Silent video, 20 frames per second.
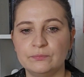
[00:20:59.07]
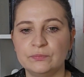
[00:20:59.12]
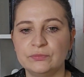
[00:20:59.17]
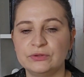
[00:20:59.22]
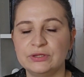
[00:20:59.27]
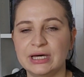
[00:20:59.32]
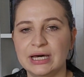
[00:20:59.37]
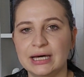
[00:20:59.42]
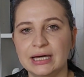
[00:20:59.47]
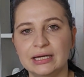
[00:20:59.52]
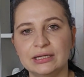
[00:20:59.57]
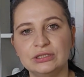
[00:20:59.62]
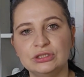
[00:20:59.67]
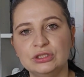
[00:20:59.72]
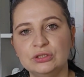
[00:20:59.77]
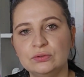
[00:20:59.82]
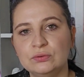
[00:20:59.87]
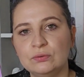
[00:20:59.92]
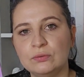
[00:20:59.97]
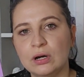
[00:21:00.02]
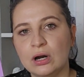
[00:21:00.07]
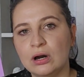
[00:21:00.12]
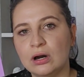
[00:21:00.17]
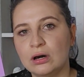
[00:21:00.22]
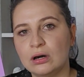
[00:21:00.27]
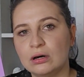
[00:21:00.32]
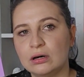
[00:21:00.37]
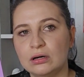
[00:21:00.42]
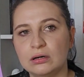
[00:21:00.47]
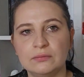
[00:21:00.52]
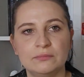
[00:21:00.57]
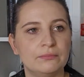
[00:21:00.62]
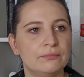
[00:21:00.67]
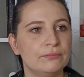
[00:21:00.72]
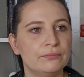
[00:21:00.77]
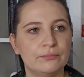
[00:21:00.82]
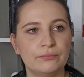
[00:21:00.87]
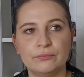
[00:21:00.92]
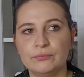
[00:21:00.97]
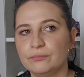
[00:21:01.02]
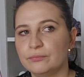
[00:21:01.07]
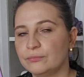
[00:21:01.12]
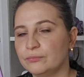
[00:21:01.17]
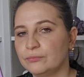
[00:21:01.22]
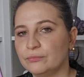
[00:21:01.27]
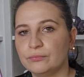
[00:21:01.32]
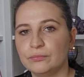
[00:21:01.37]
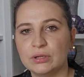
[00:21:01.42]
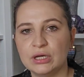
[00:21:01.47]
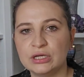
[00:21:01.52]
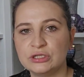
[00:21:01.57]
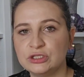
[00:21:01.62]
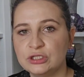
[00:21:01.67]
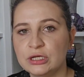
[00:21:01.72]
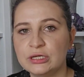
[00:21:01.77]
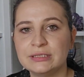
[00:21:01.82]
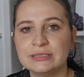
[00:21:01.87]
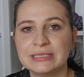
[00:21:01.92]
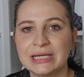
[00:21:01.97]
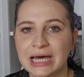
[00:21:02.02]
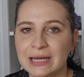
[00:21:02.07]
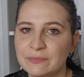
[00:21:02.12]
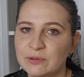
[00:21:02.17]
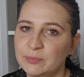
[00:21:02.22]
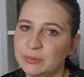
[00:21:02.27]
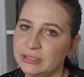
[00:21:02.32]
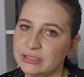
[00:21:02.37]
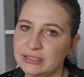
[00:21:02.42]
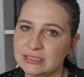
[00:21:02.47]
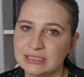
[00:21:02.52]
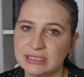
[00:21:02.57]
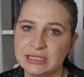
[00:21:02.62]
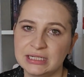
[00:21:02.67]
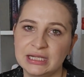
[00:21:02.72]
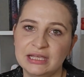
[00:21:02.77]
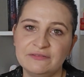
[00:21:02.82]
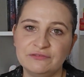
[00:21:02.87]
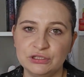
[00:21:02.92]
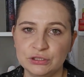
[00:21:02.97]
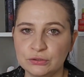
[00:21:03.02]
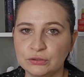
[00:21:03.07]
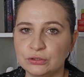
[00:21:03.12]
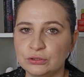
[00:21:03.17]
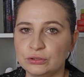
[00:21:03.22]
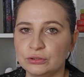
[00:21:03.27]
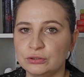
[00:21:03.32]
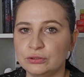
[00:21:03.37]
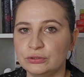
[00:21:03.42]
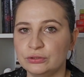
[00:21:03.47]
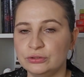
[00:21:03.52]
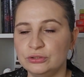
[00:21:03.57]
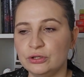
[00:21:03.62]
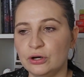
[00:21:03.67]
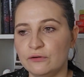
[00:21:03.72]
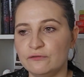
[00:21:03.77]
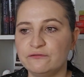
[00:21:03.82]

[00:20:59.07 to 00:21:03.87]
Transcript: that you are a certain type of person if you're not